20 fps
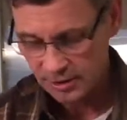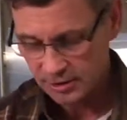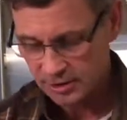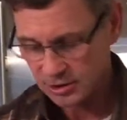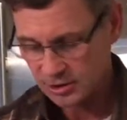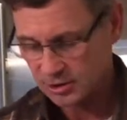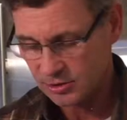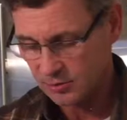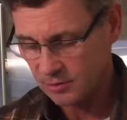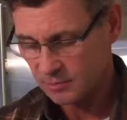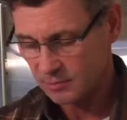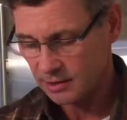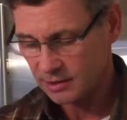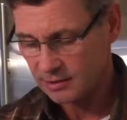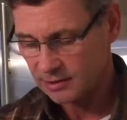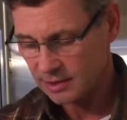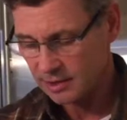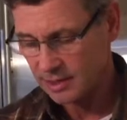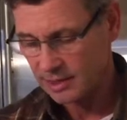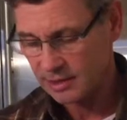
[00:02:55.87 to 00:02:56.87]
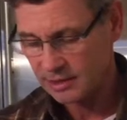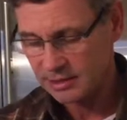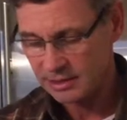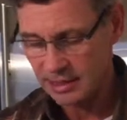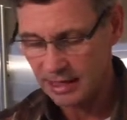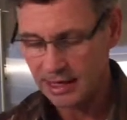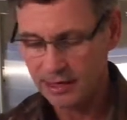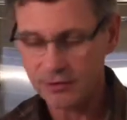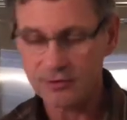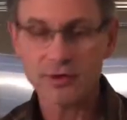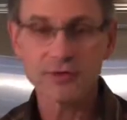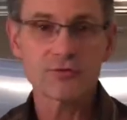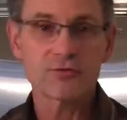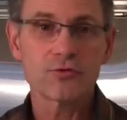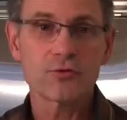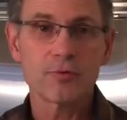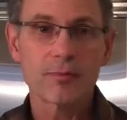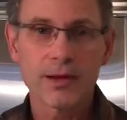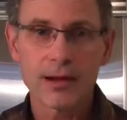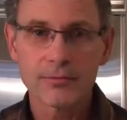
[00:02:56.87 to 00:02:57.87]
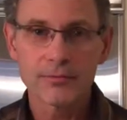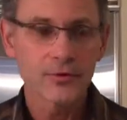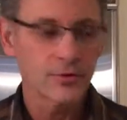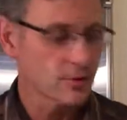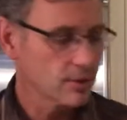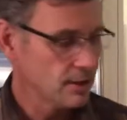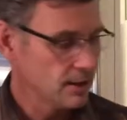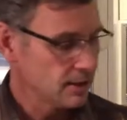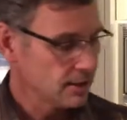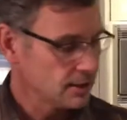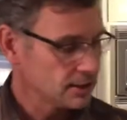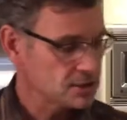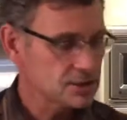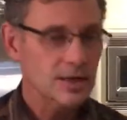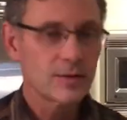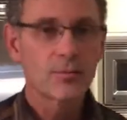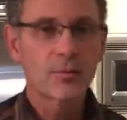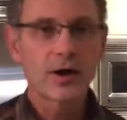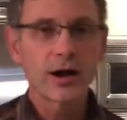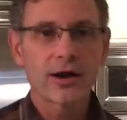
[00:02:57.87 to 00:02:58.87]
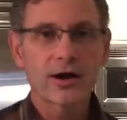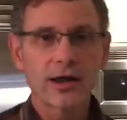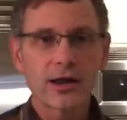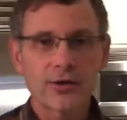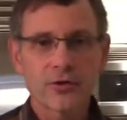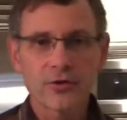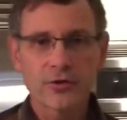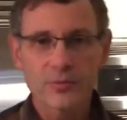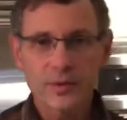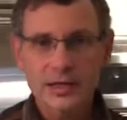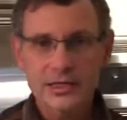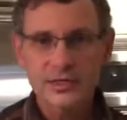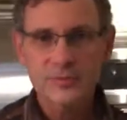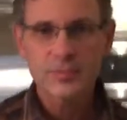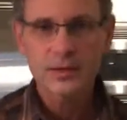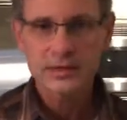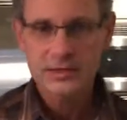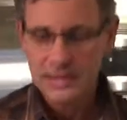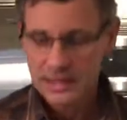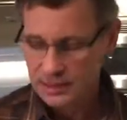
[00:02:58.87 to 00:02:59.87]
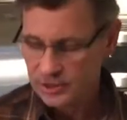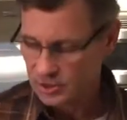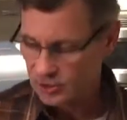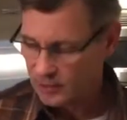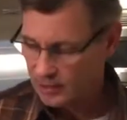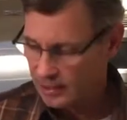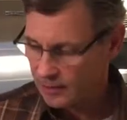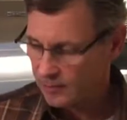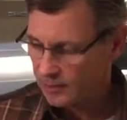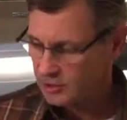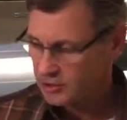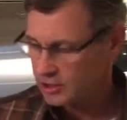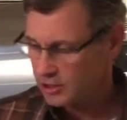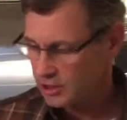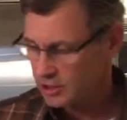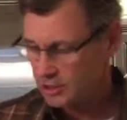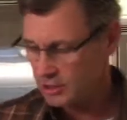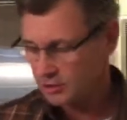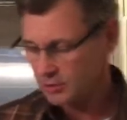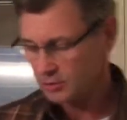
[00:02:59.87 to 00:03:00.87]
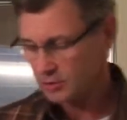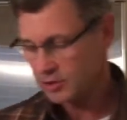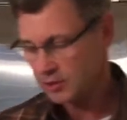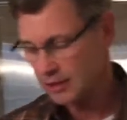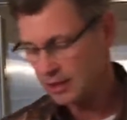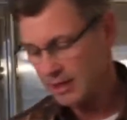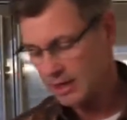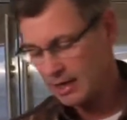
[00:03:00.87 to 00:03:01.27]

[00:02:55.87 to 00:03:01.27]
Just do it by taste. I don't even remember. Somewhere here in the recipe it tells you how much to use.